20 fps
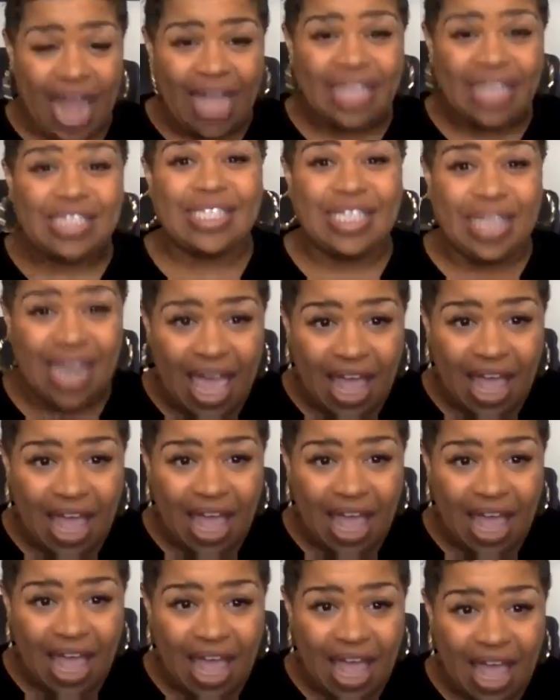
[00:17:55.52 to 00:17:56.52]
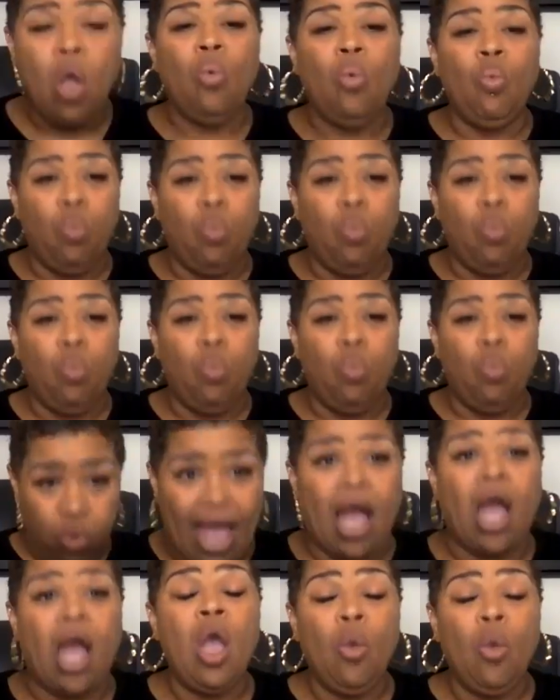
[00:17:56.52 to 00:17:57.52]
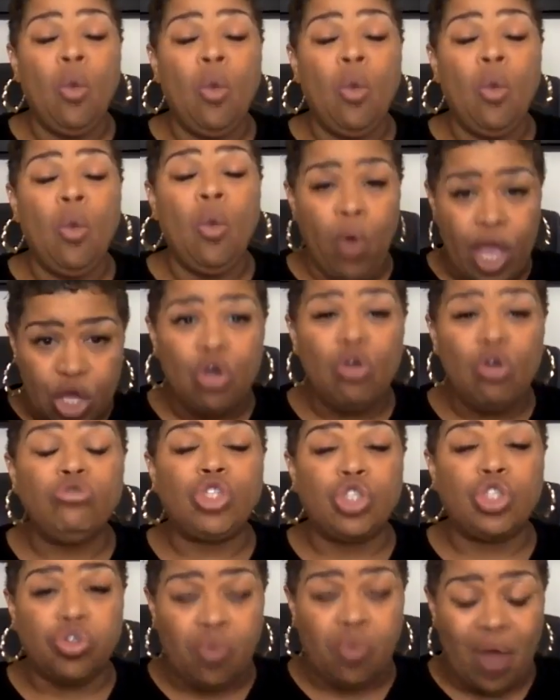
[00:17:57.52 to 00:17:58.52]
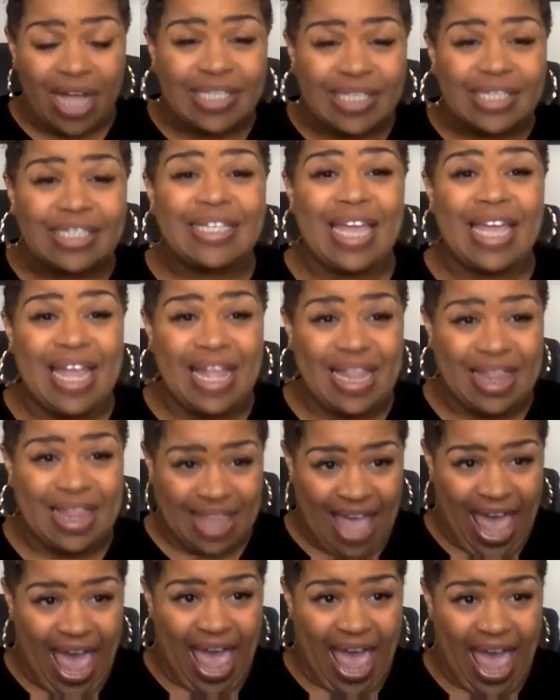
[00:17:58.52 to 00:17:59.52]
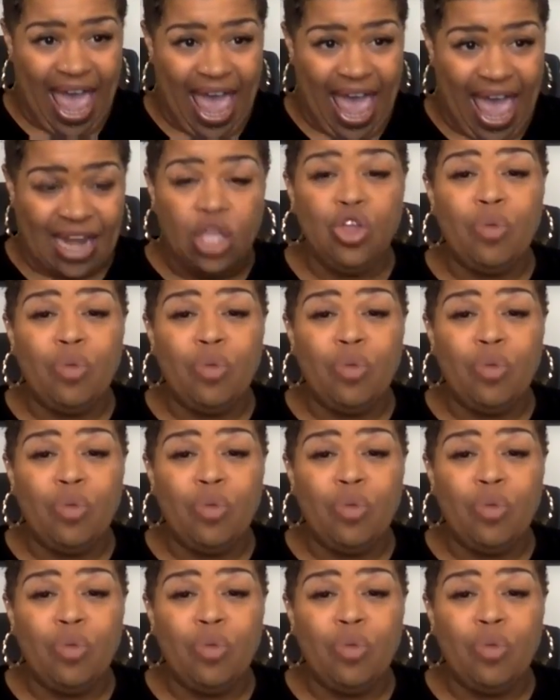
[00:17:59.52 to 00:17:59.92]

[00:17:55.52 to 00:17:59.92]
your next level. Yeah. When you trust in that,